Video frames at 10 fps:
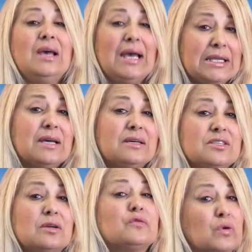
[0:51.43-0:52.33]
And
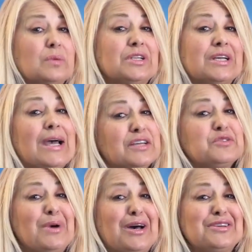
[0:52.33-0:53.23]
yes, our formula
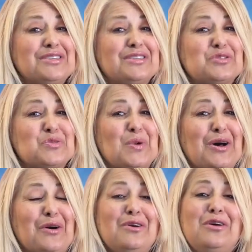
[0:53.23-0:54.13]
has biotin as
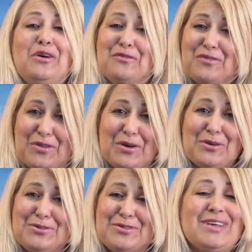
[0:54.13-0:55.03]
well. For
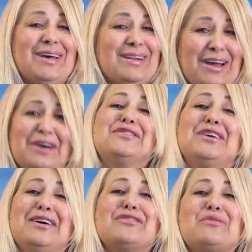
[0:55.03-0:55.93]
those that have to
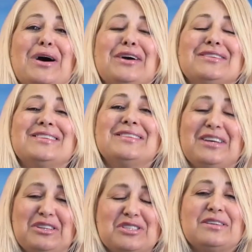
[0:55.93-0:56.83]
have their biotin,
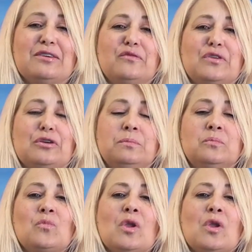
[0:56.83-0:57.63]
it's there for you.